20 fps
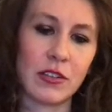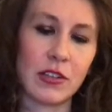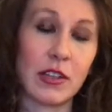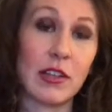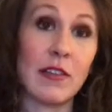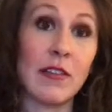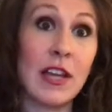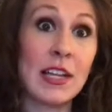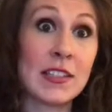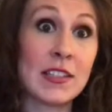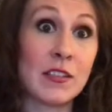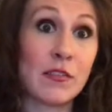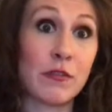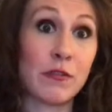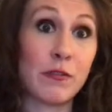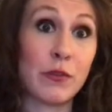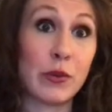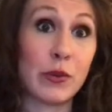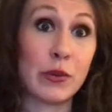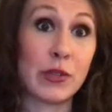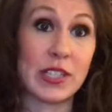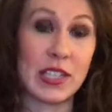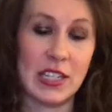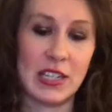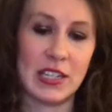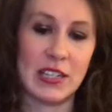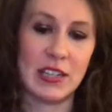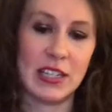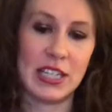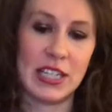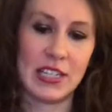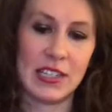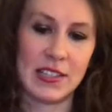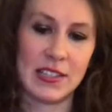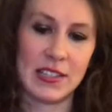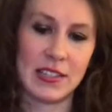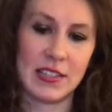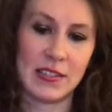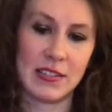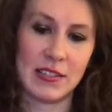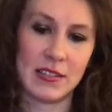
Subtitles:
Lots of folding in this.